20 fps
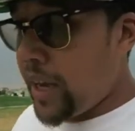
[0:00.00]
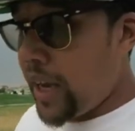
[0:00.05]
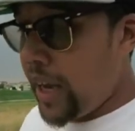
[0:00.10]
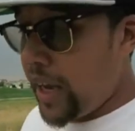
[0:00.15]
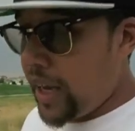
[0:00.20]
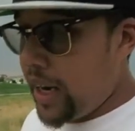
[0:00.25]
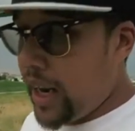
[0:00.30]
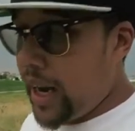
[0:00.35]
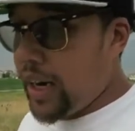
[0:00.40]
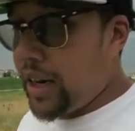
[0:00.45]

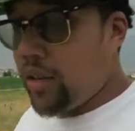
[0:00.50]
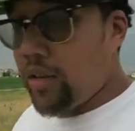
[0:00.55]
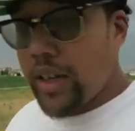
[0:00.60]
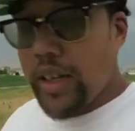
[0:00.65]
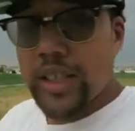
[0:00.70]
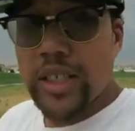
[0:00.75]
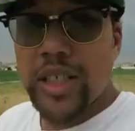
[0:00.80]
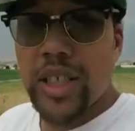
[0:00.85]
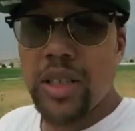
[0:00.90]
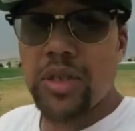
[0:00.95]
and I don't
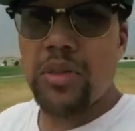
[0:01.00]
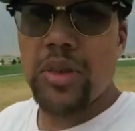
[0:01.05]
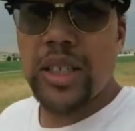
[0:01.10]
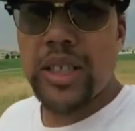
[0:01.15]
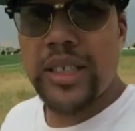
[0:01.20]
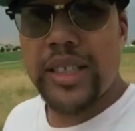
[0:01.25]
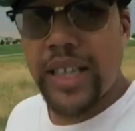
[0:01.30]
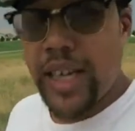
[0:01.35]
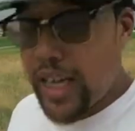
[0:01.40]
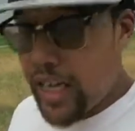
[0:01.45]
necessarily want
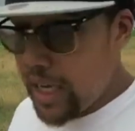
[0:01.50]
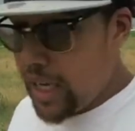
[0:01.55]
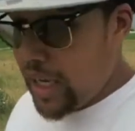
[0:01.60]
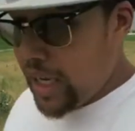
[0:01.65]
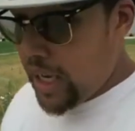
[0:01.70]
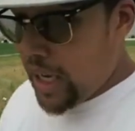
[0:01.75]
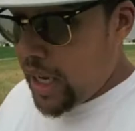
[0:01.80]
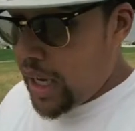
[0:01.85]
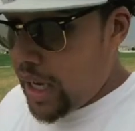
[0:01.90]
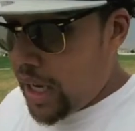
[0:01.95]
to say
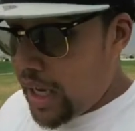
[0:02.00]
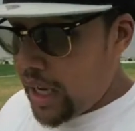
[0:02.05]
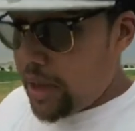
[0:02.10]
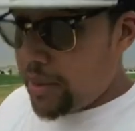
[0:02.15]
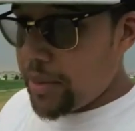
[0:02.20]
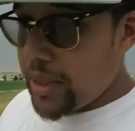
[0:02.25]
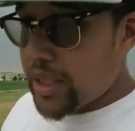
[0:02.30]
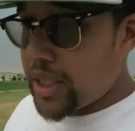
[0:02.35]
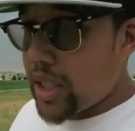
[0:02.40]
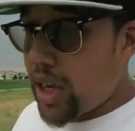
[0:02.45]

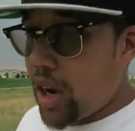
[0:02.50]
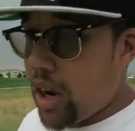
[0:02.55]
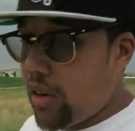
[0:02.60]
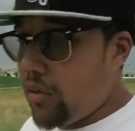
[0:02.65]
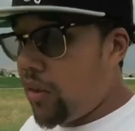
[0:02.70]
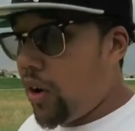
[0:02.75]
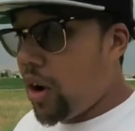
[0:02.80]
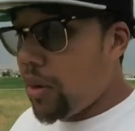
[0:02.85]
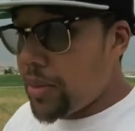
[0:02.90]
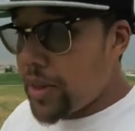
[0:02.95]
um, it's not our
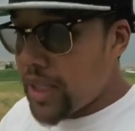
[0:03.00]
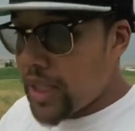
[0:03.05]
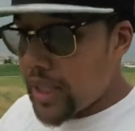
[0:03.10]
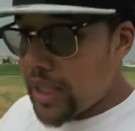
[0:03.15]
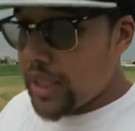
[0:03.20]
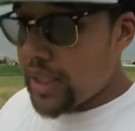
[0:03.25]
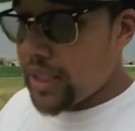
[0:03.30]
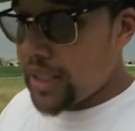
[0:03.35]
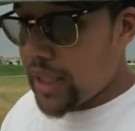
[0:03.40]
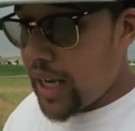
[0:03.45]
fault
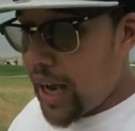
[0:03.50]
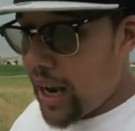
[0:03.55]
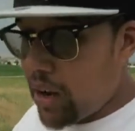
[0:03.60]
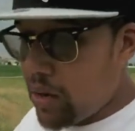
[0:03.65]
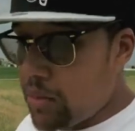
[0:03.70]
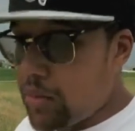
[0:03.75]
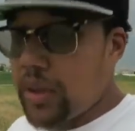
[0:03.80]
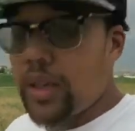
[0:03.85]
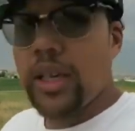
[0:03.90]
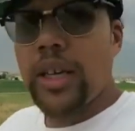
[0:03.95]
because I
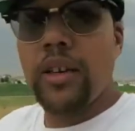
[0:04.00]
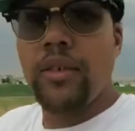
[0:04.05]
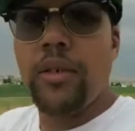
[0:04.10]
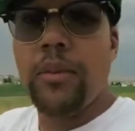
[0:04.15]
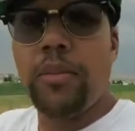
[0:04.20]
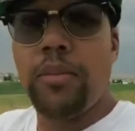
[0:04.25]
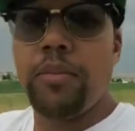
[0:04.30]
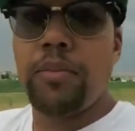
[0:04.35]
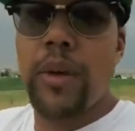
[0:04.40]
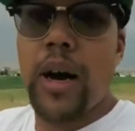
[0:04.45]
don't believe
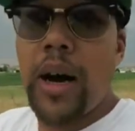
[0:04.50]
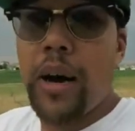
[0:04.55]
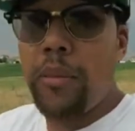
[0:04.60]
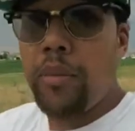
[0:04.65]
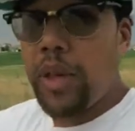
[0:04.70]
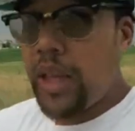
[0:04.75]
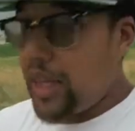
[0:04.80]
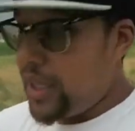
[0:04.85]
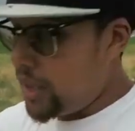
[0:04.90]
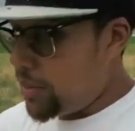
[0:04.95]
in uh,
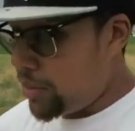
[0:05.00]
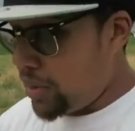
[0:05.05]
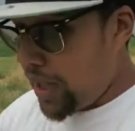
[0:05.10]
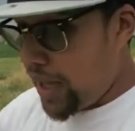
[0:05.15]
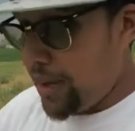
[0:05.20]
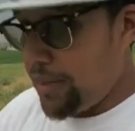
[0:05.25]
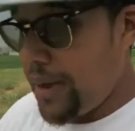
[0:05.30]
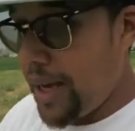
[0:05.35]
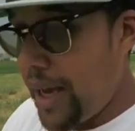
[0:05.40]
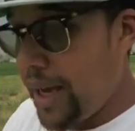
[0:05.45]
playing the
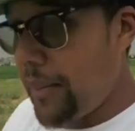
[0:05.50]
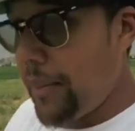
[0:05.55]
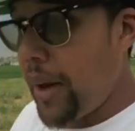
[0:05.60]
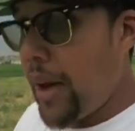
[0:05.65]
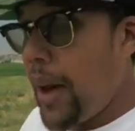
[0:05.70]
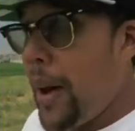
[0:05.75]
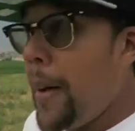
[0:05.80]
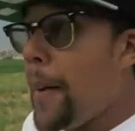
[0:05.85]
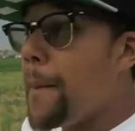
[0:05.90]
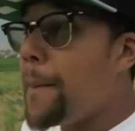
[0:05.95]
blame game,
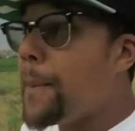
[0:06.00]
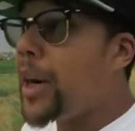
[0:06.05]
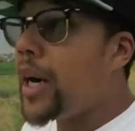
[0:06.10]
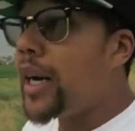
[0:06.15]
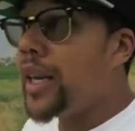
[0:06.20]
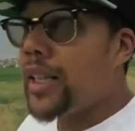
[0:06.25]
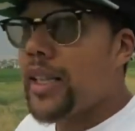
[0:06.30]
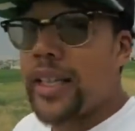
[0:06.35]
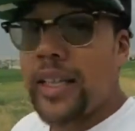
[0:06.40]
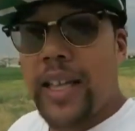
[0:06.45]

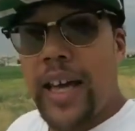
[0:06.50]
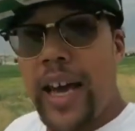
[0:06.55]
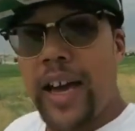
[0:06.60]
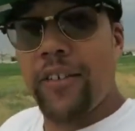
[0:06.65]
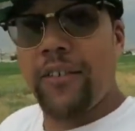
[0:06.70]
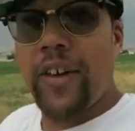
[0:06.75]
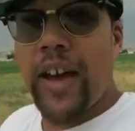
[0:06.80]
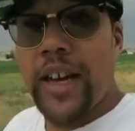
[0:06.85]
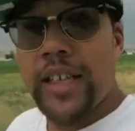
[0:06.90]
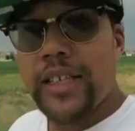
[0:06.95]
but the lack
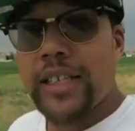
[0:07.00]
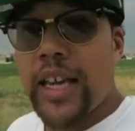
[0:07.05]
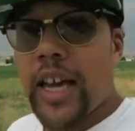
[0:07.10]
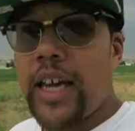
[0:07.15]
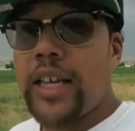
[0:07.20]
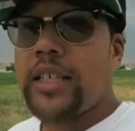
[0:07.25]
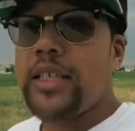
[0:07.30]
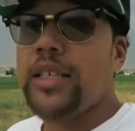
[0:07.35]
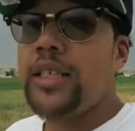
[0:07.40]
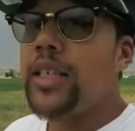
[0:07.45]
of
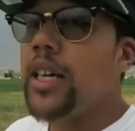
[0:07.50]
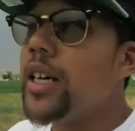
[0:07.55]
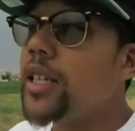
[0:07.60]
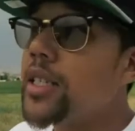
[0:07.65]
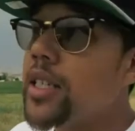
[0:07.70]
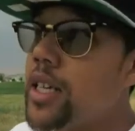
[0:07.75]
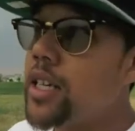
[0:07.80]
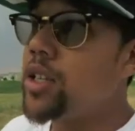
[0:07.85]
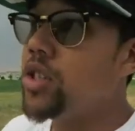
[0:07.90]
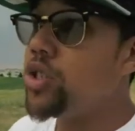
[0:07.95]
education
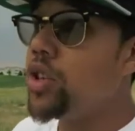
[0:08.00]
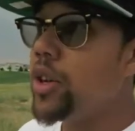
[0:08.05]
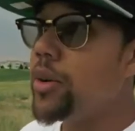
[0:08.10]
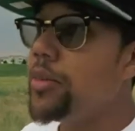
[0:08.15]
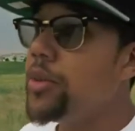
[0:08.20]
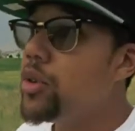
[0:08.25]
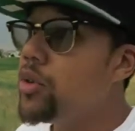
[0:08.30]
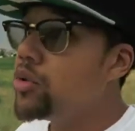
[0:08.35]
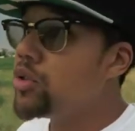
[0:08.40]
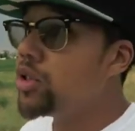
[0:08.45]
does
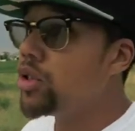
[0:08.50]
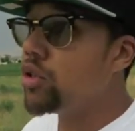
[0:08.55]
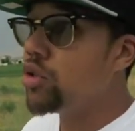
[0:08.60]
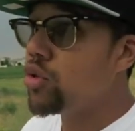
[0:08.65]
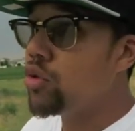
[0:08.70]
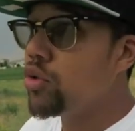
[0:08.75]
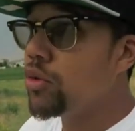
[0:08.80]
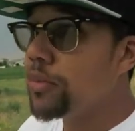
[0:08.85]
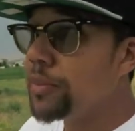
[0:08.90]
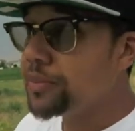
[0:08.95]
contribute
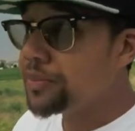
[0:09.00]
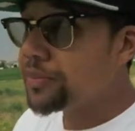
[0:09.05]
to